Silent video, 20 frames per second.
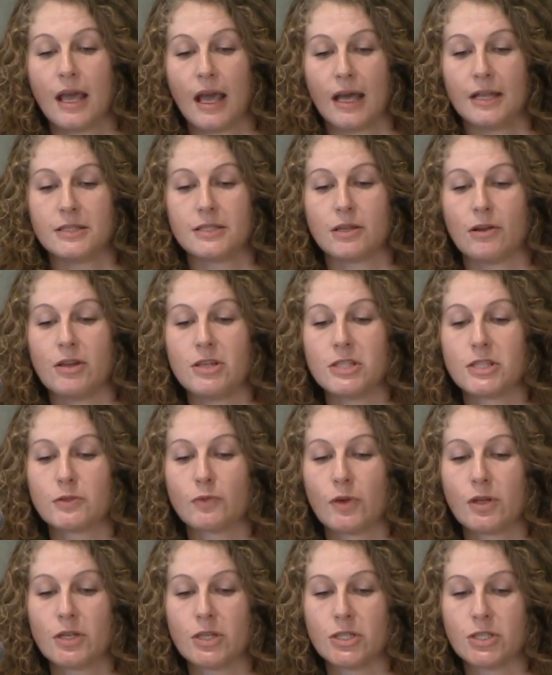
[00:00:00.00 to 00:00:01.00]
And so I just
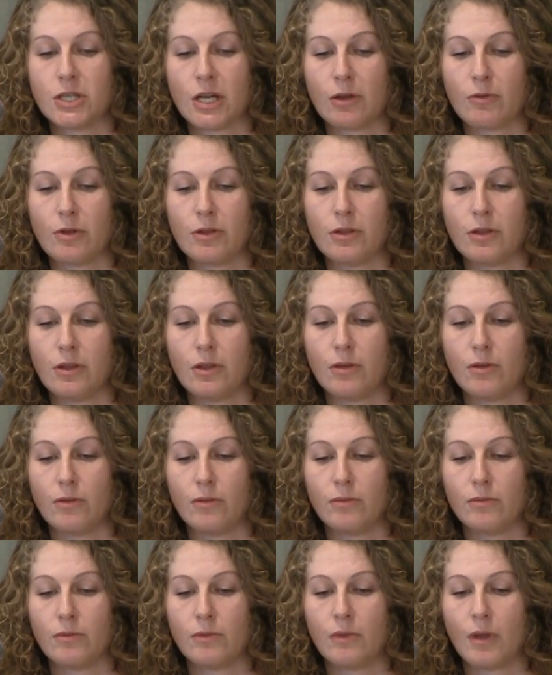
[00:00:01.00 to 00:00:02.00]
wanted to share with
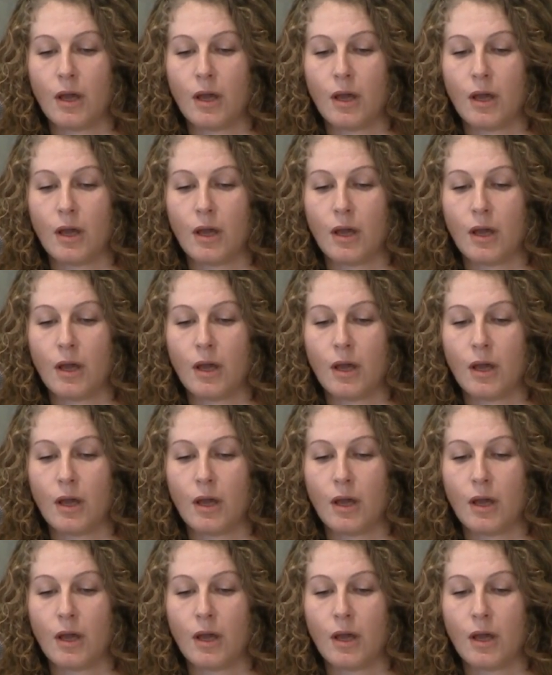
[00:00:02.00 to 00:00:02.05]
you,